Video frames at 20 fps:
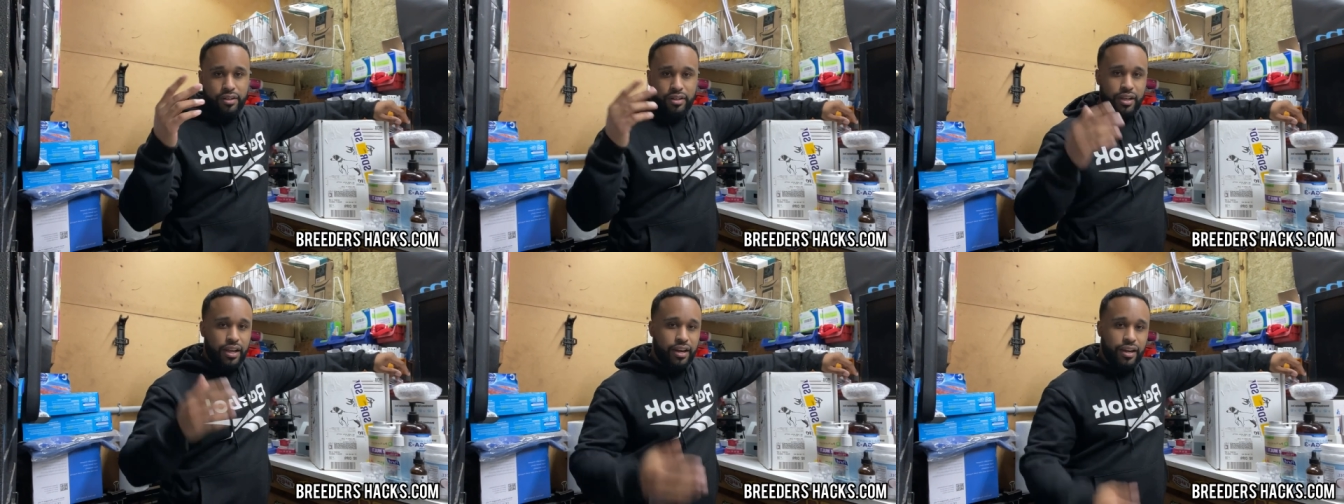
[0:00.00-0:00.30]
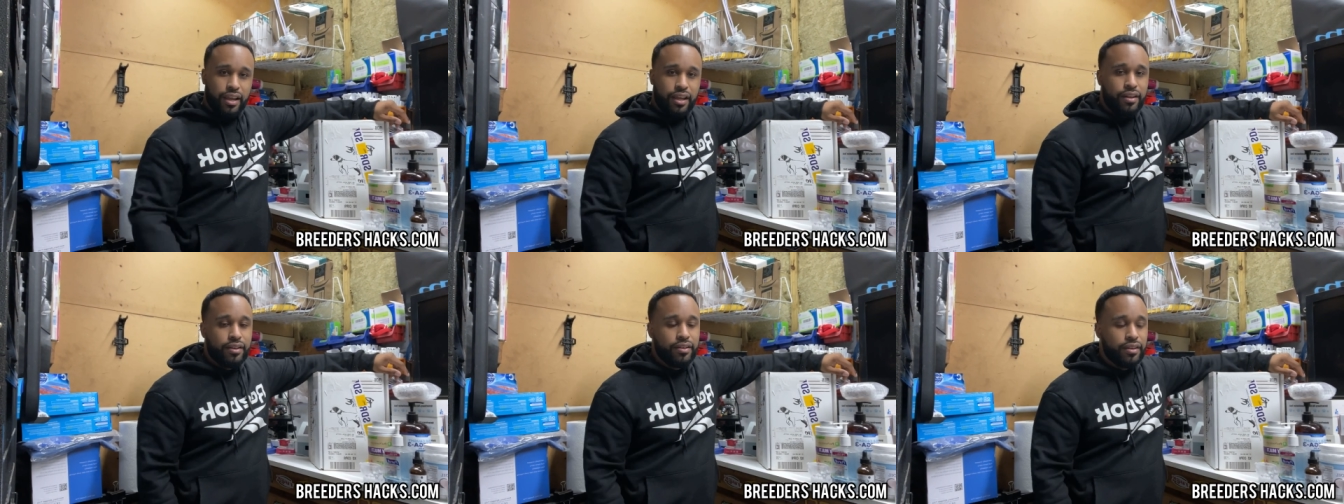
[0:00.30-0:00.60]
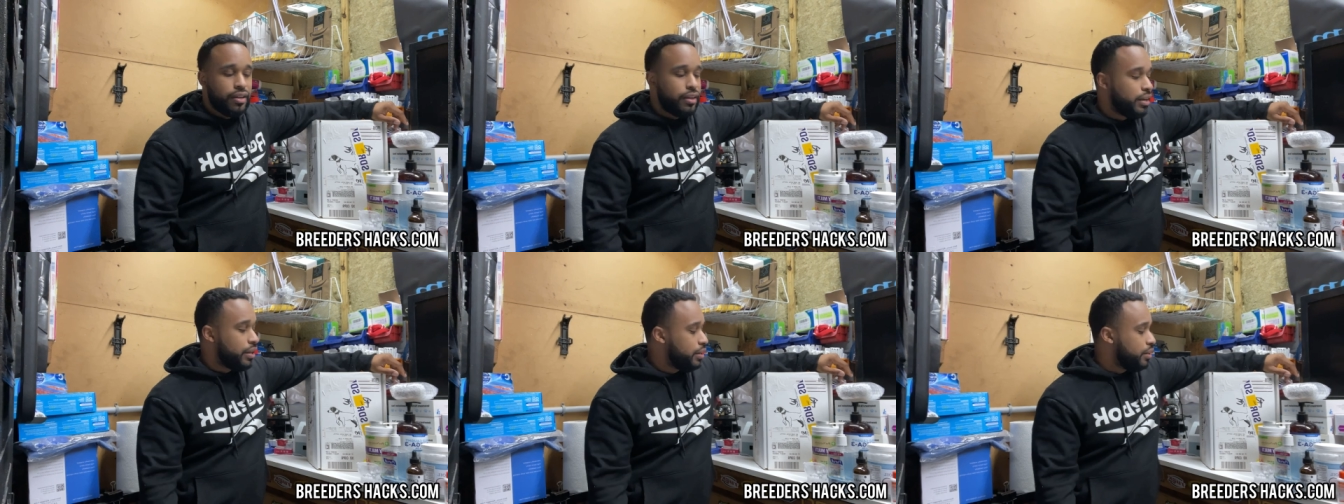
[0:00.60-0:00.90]
Yet again,
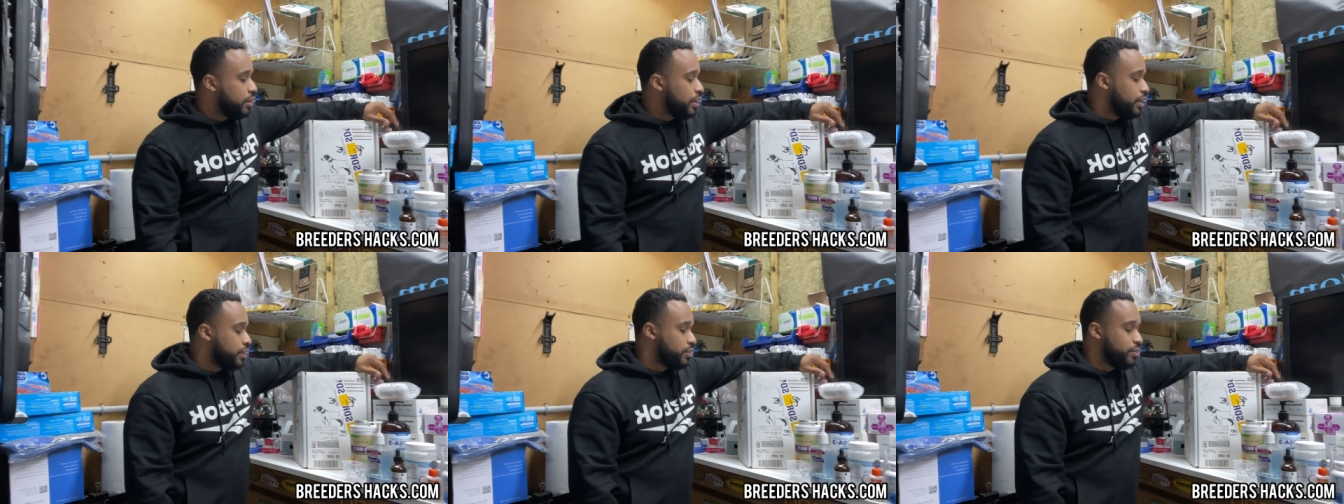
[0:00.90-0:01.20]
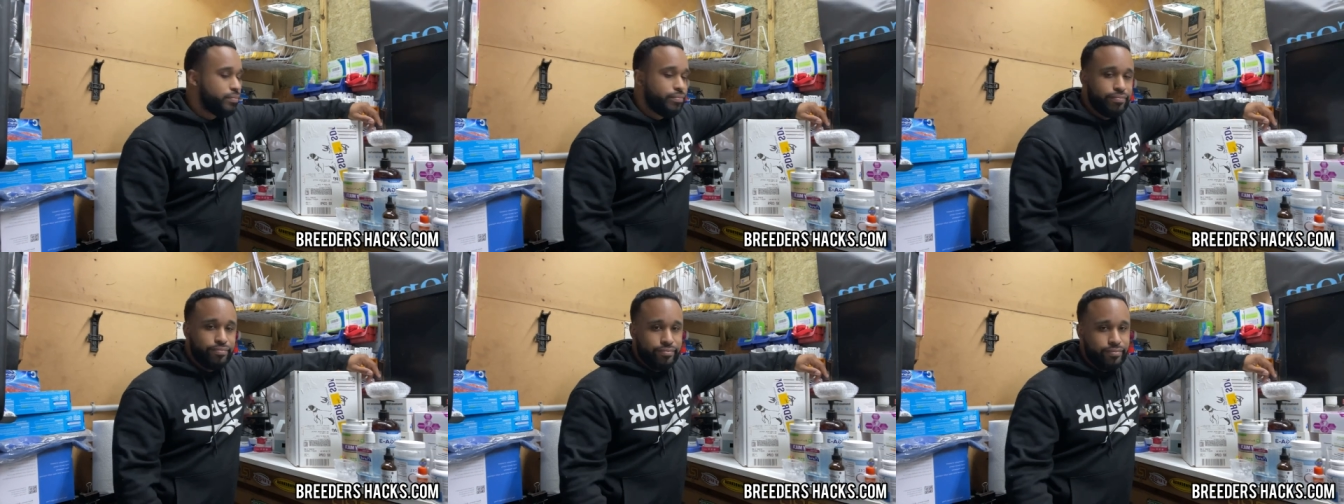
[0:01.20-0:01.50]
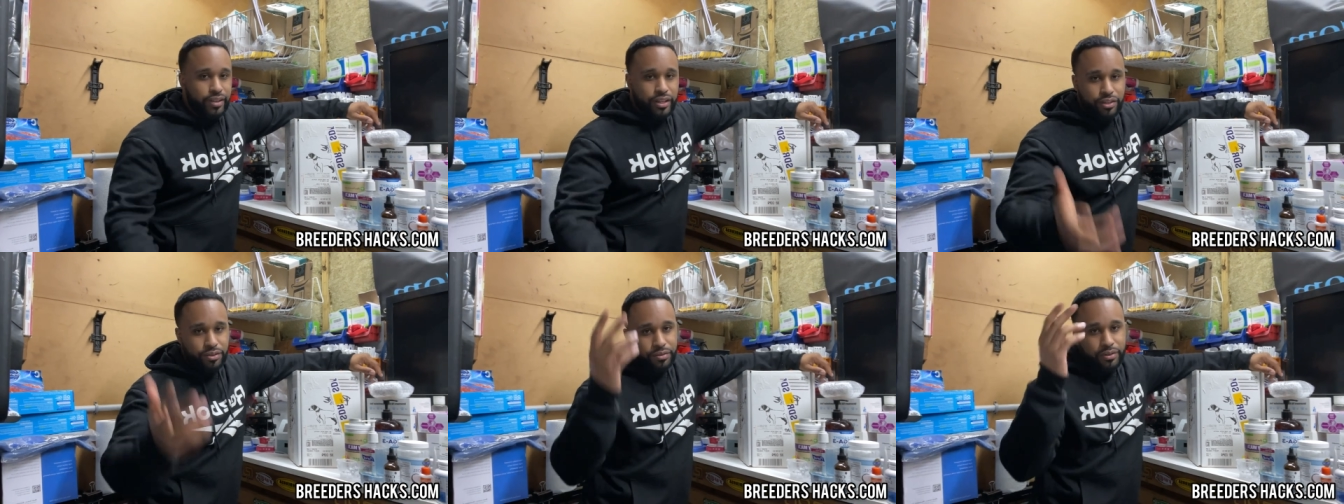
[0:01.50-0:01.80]

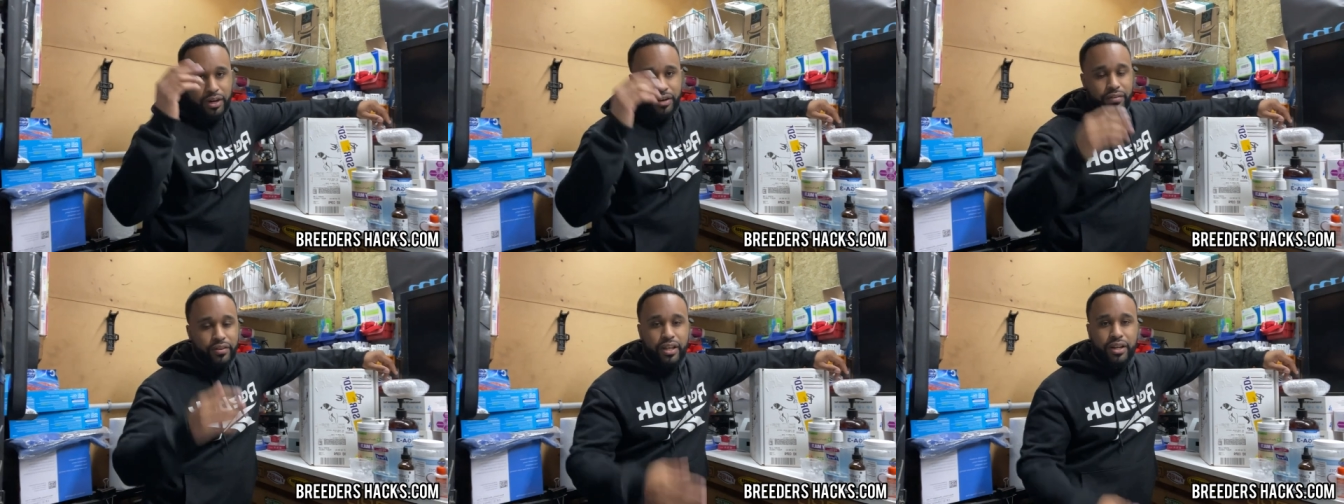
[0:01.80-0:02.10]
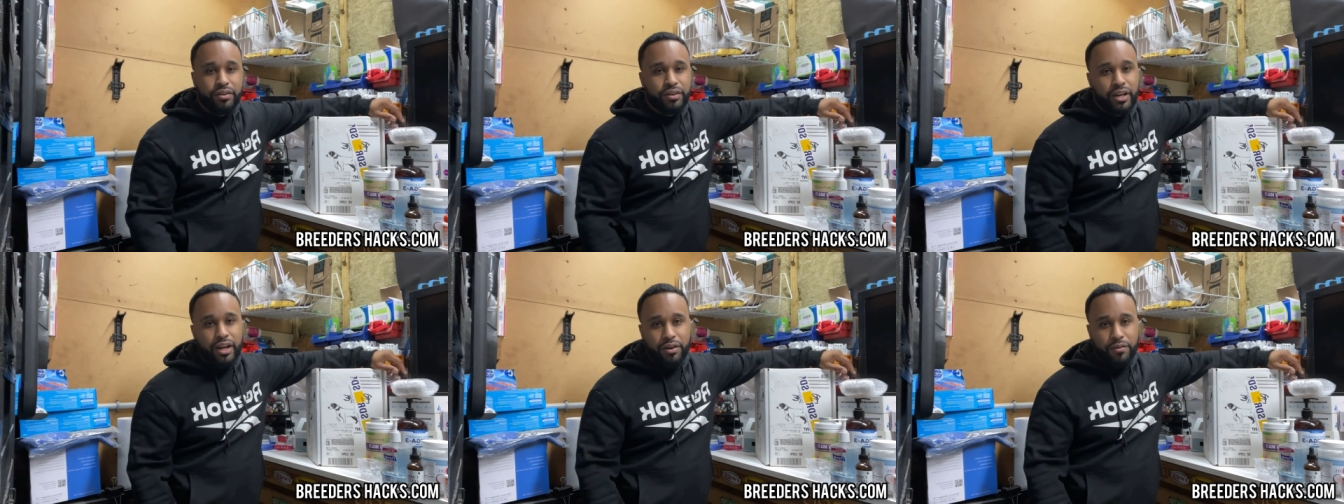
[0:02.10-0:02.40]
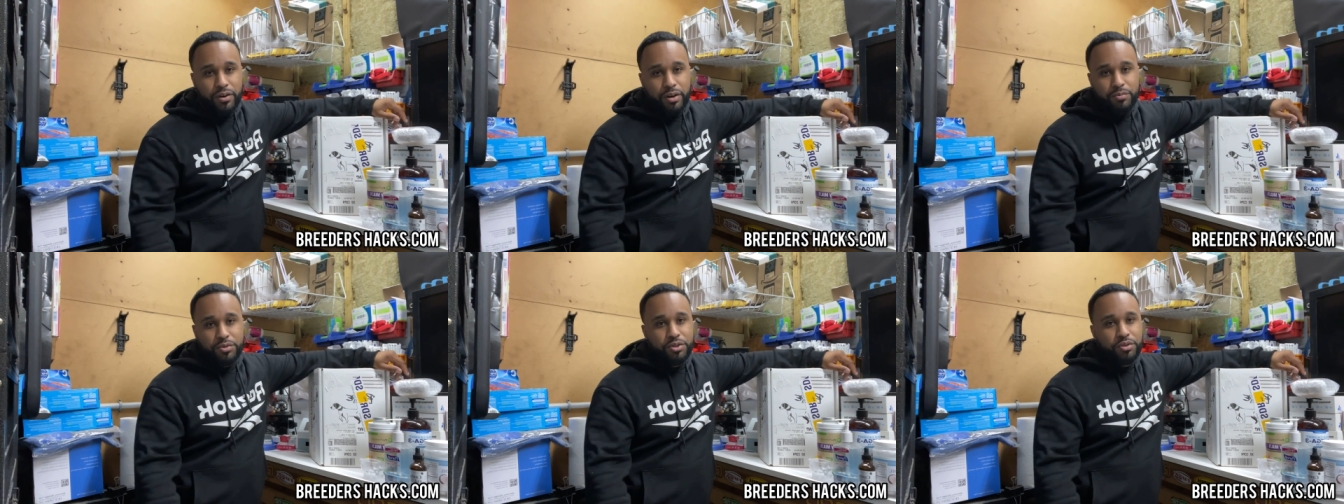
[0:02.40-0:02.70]
they do whatever. They don't
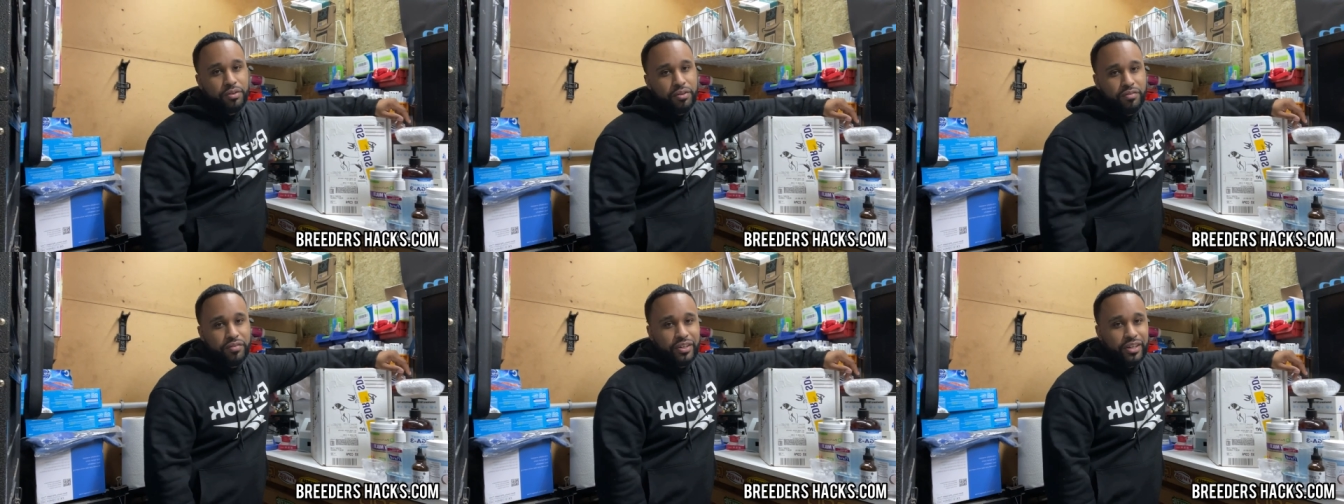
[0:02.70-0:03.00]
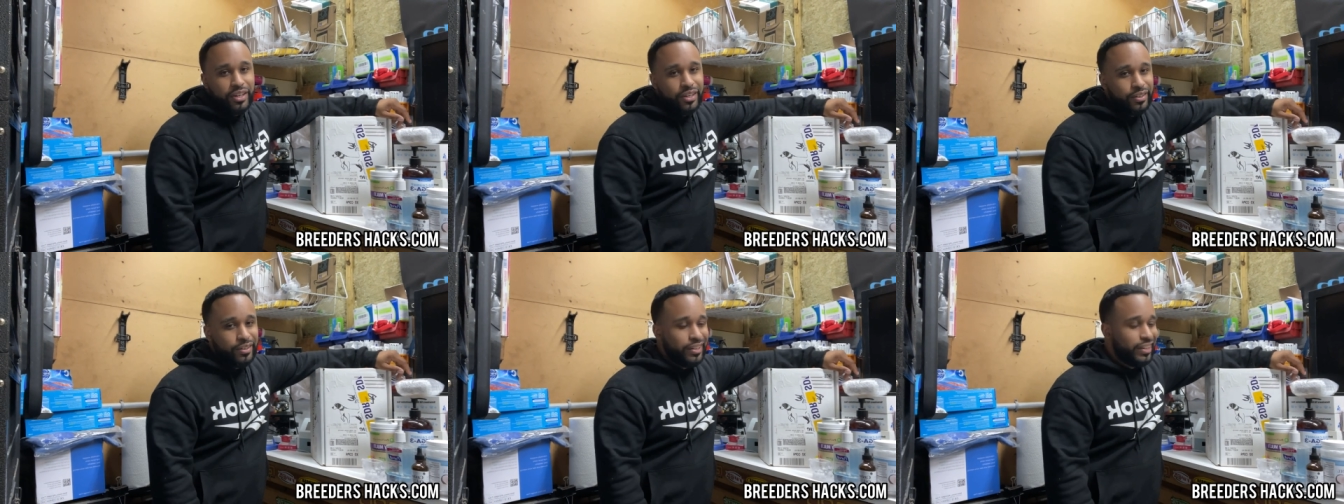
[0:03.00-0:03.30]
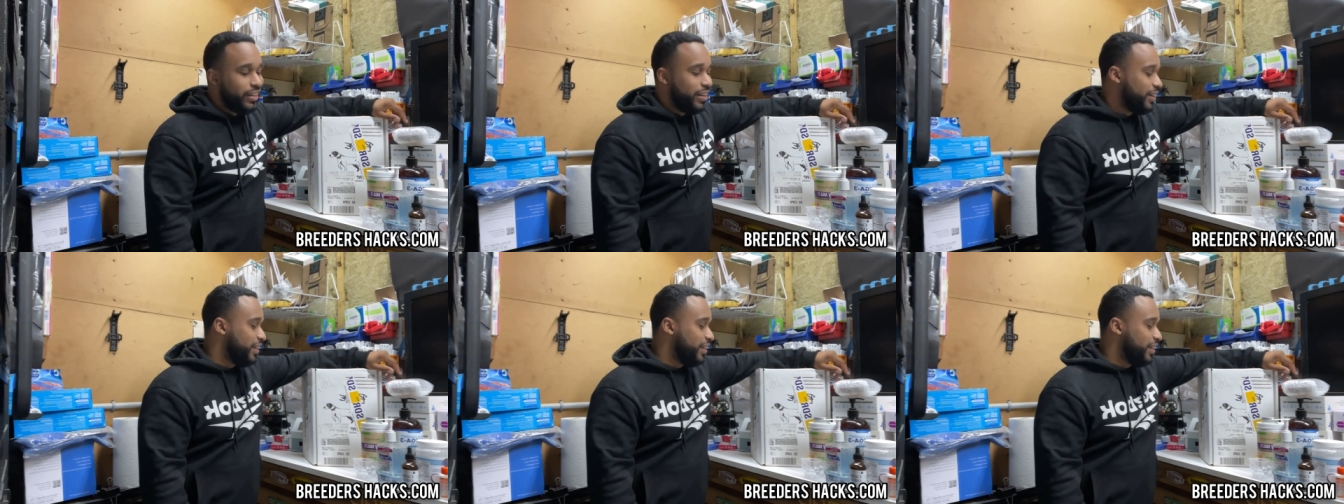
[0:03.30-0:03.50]
care when I'm shooting a video.